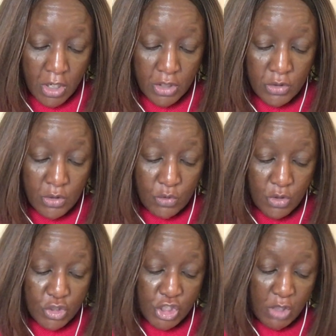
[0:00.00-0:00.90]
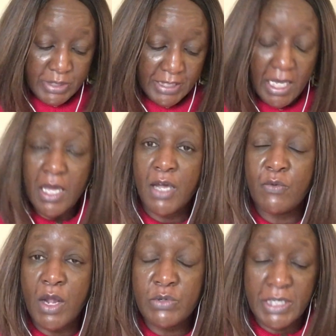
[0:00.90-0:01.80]
you know, shouting
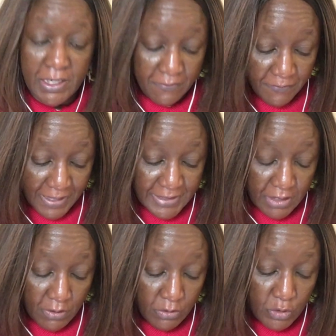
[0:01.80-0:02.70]
around and fighting around,